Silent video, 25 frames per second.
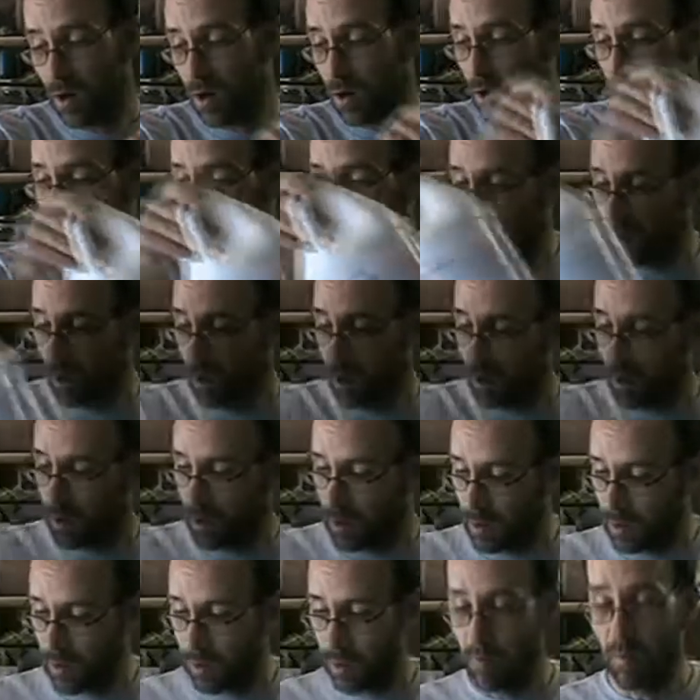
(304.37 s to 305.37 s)
stirring
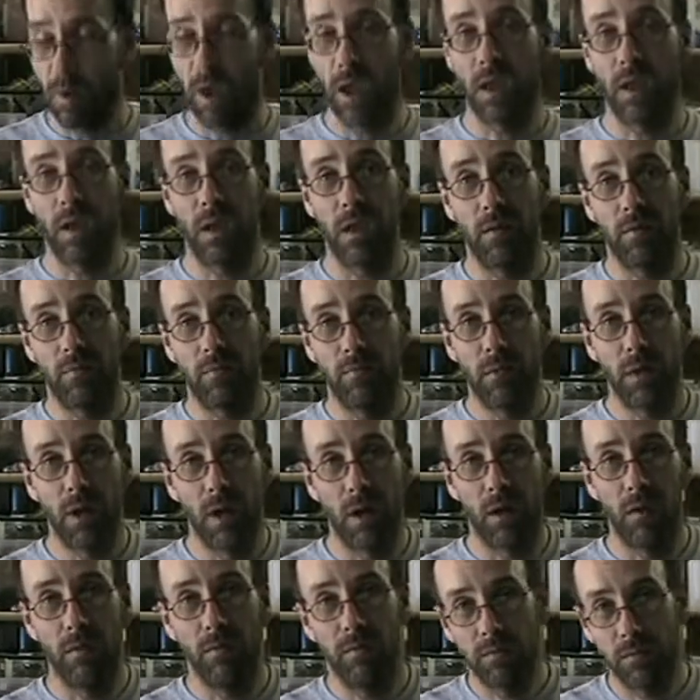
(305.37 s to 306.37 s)
to make it,
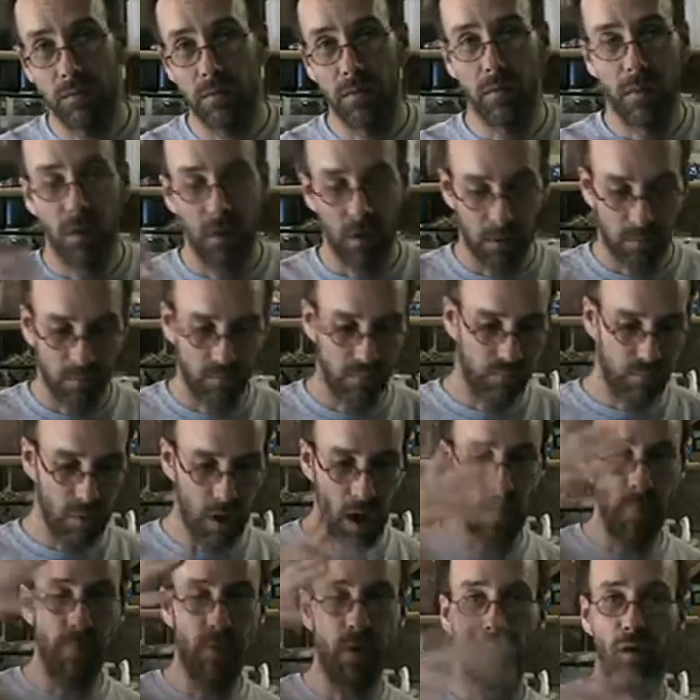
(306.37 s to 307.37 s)
you know,
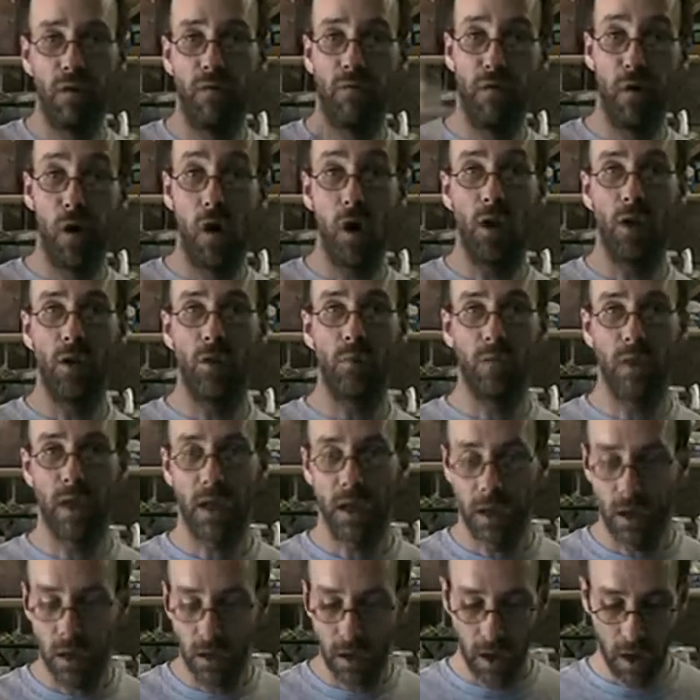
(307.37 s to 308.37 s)
up to the
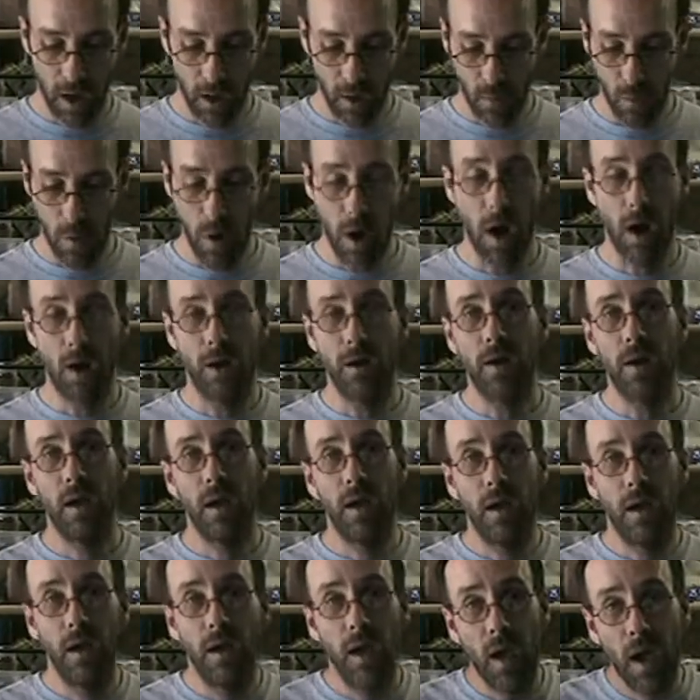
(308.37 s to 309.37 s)
volume that you kind of want.
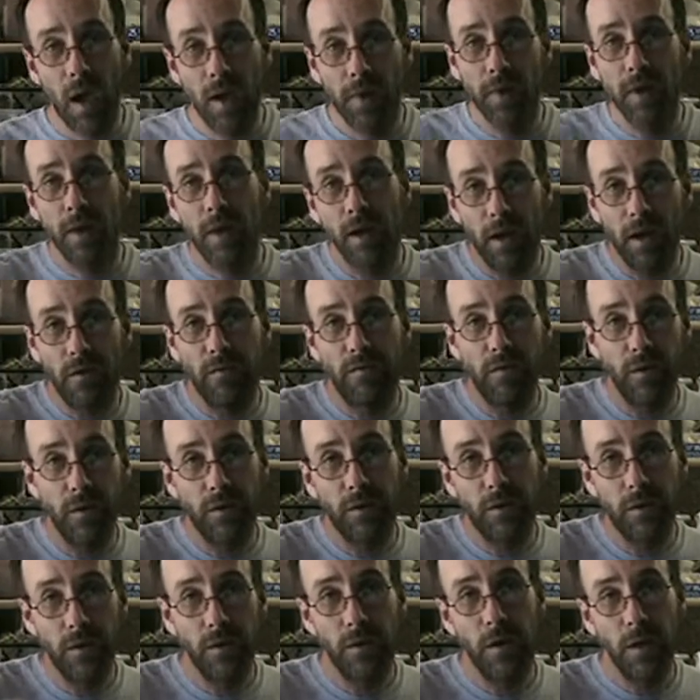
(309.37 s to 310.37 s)
And then I
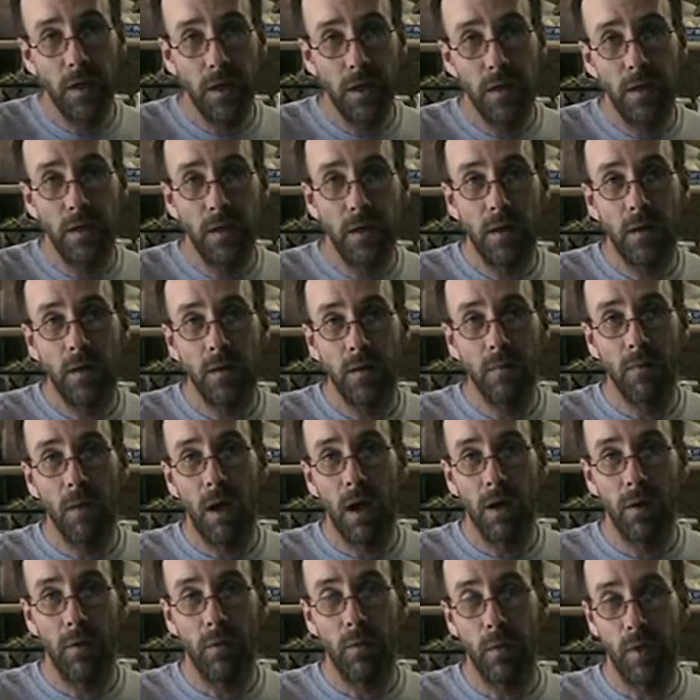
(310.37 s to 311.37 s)
filter in
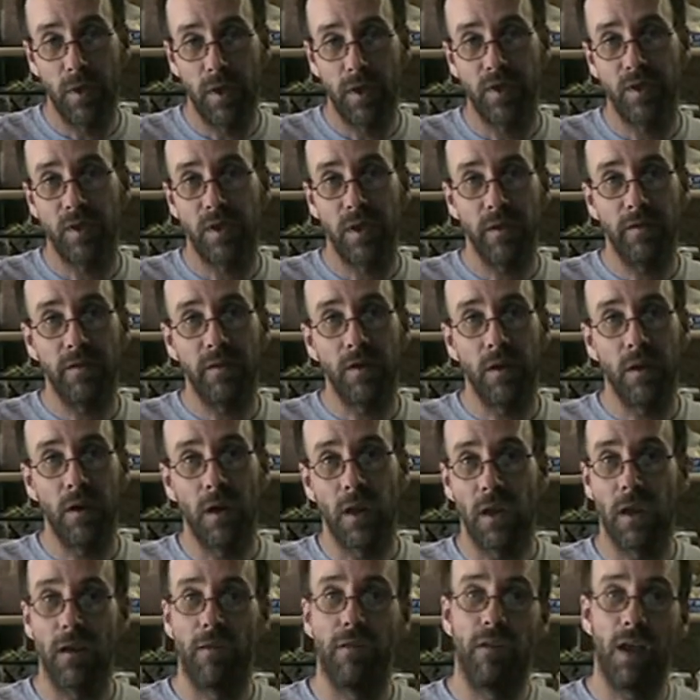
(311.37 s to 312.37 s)
with a
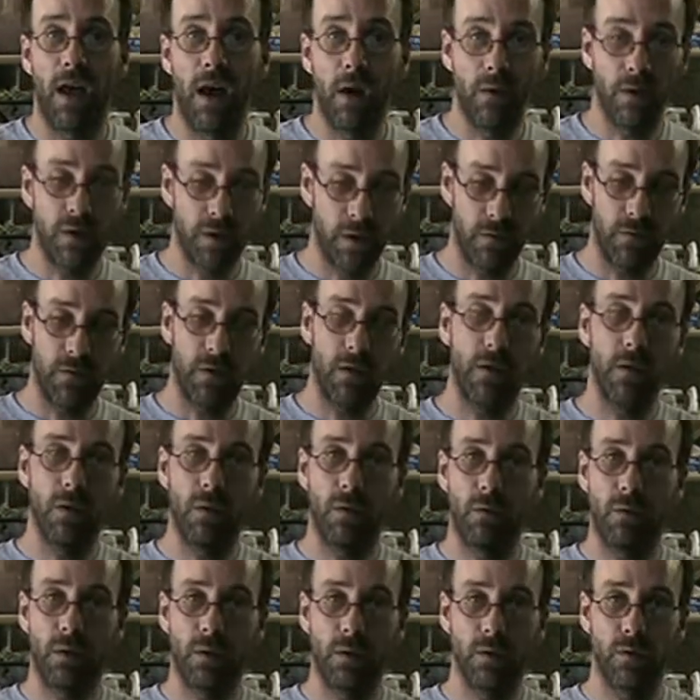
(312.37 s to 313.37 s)
sifter, like a flour sifter,
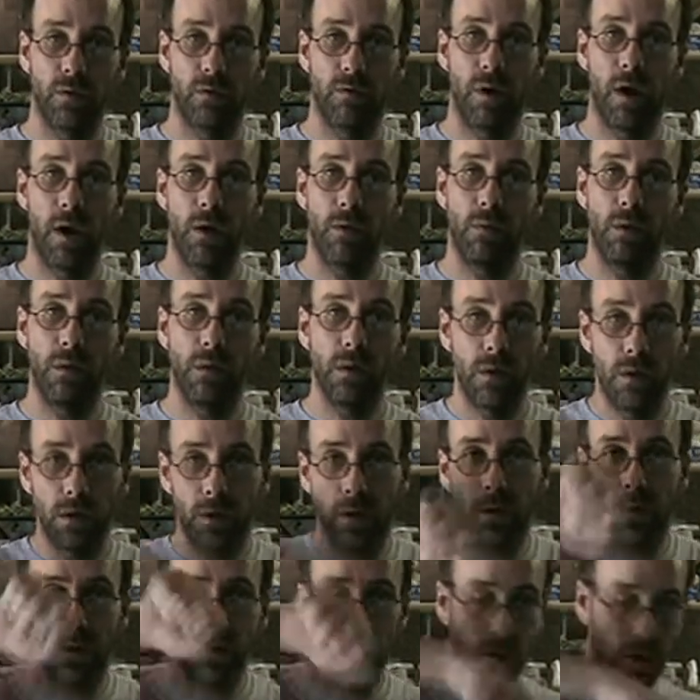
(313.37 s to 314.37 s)
you know, one of those round
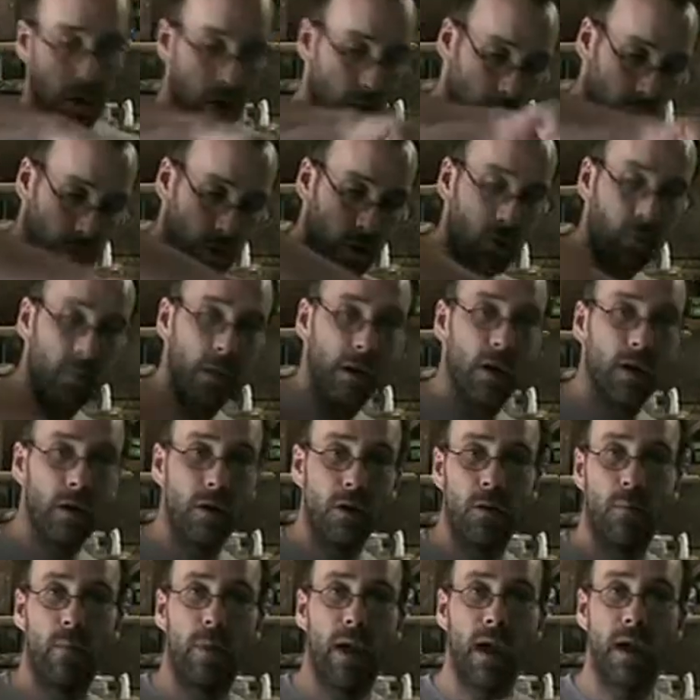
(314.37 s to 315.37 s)
ones. You can just kind of scoop it
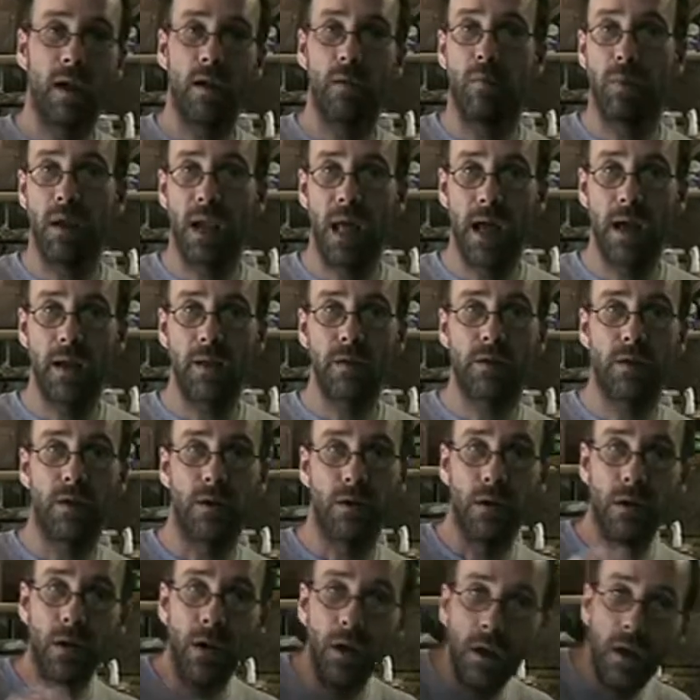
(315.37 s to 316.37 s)
out of your bag of
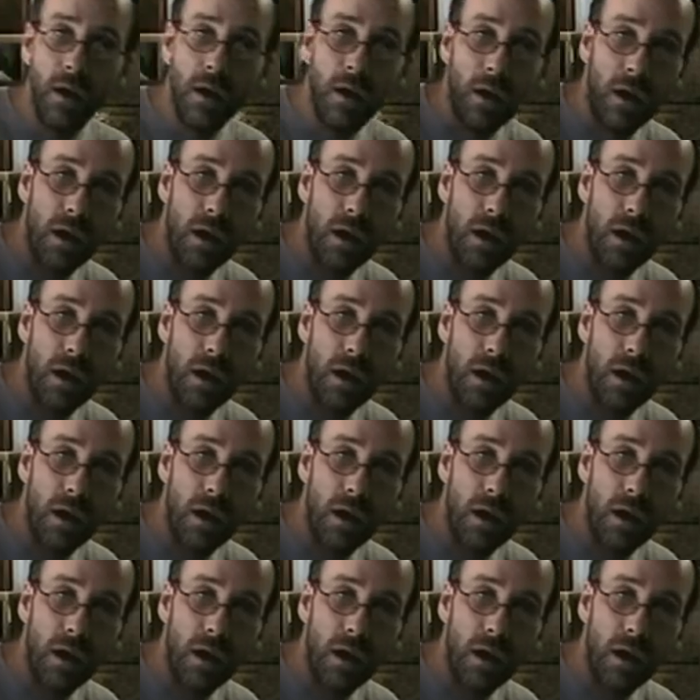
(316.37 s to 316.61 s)
plaster